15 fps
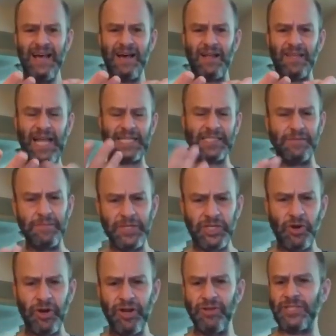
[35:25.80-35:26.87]
lots of
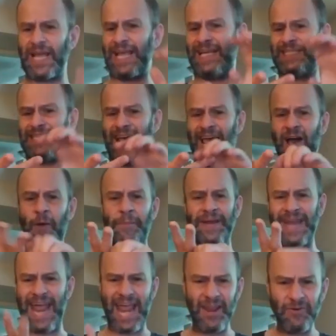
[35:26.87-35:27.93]
materials. I get to help
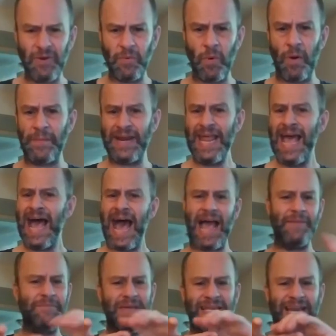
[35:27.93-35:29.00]
an angry woman.
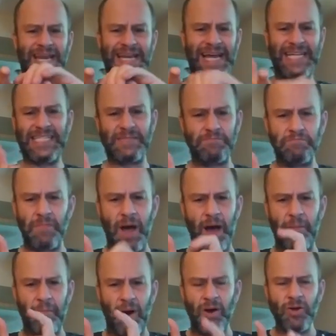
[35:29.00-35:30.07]
I meet a nice
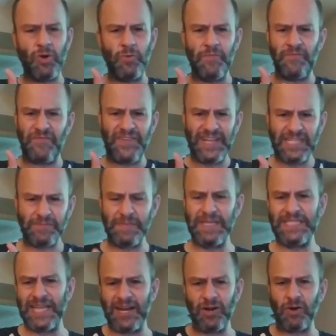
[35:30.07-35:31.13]
uh, monk who feeds me
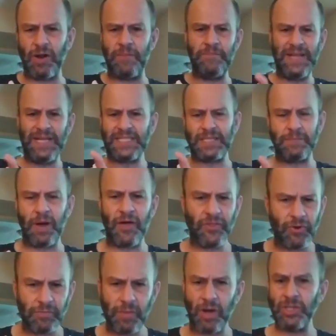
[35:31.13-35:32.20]
dinner and meet some
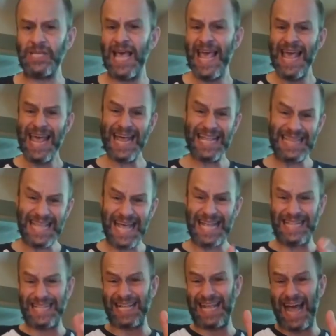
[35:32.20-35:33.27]
other monks. And
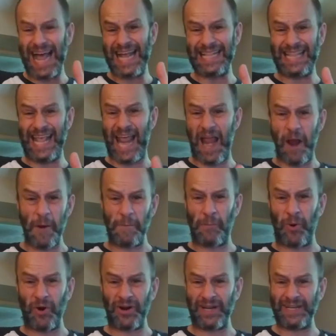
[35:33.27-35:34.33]
then the guy at the
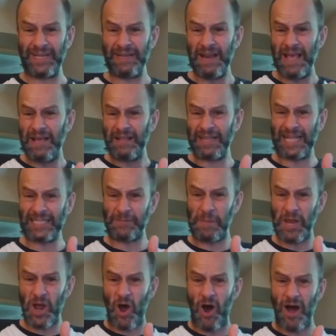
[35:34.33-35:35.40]
airport lets
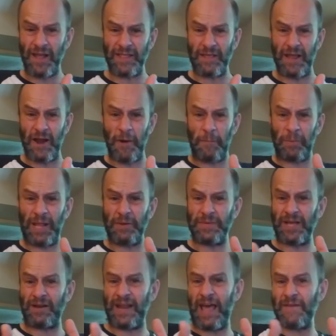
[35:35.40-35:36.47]
me on the airplane
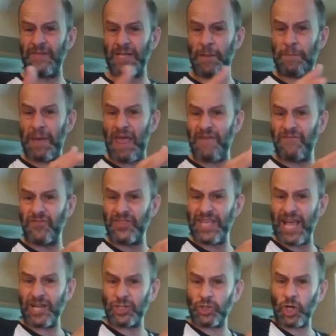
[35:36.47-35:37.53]
without having to pay for the
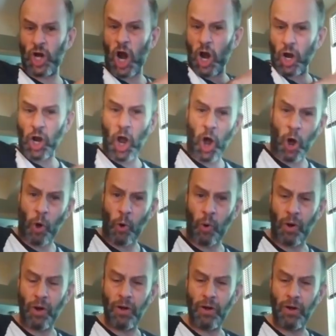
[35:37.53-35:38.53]
extra cargo.